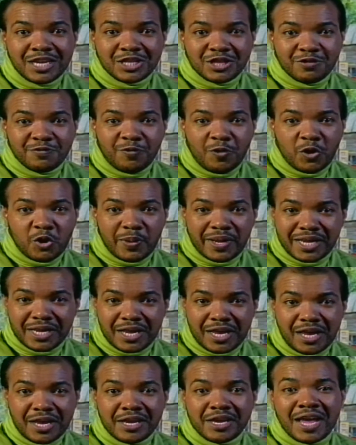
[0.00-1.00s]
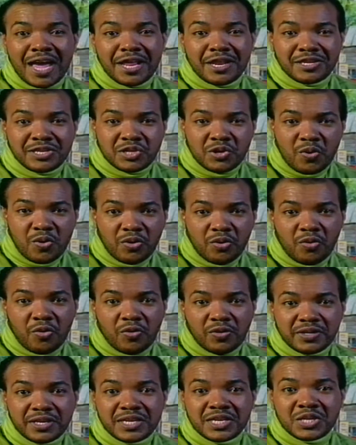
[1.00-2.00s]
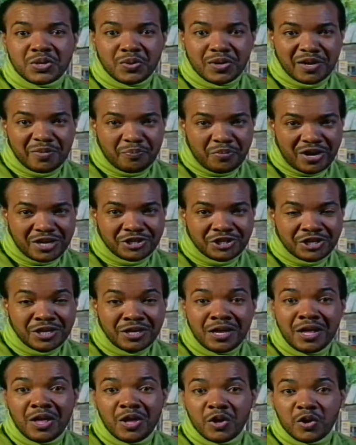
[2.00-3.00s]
The following year, he had a song called Soca Pressure,